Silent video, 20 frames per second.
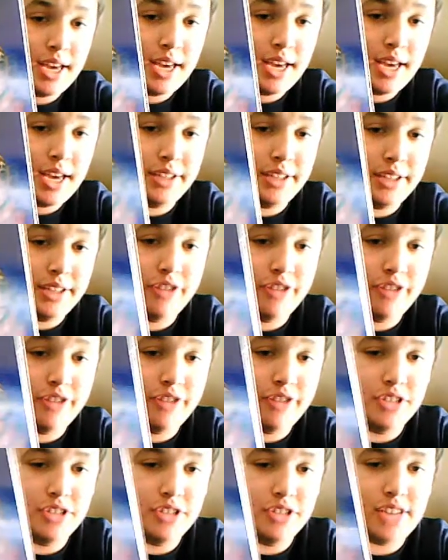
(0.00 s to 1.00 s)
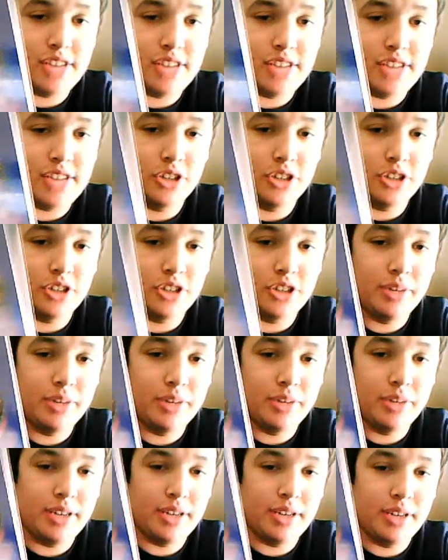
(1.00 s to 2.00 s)
And in this version, it's actually a
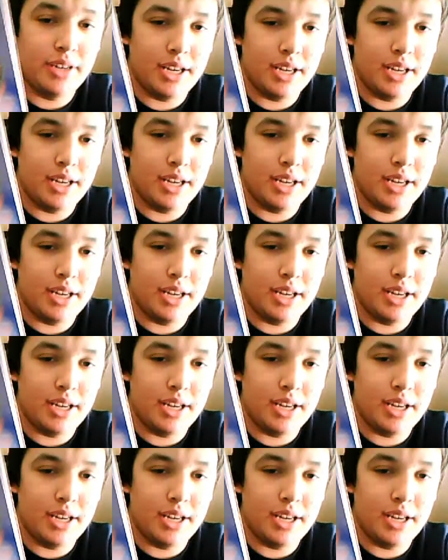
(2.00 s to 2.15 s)
tournament